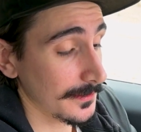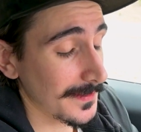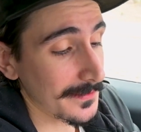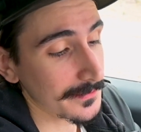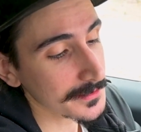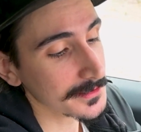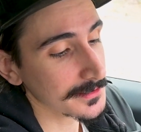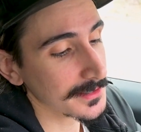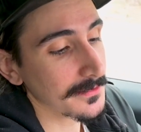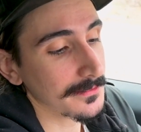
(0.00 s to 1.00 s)
that
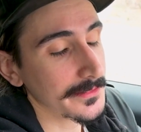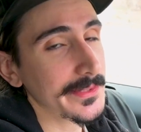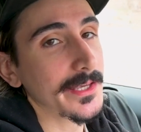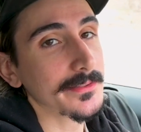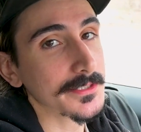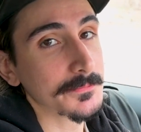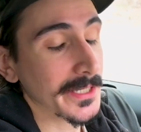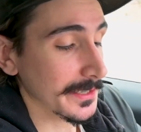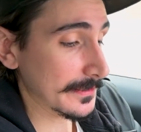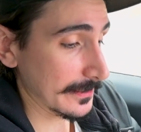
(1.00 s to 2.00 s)
this
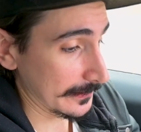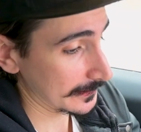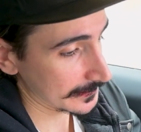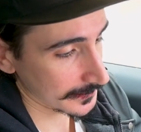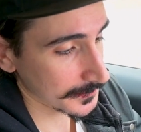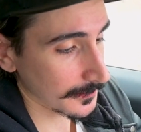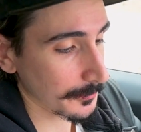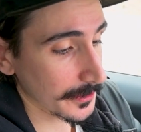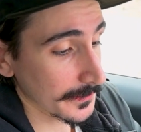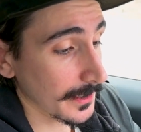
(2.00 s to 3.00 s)
man exists. I'll
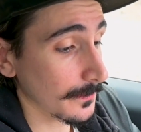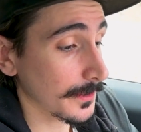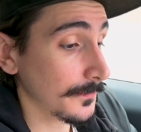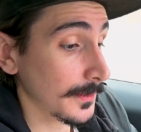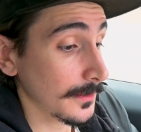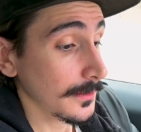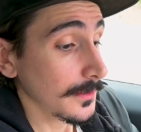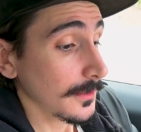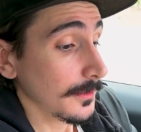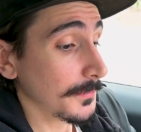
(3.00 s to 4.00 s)
put it that way.
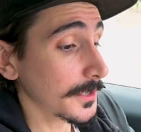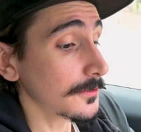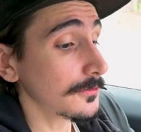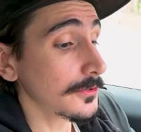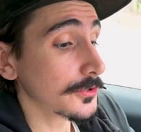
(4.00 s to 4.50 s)
Michael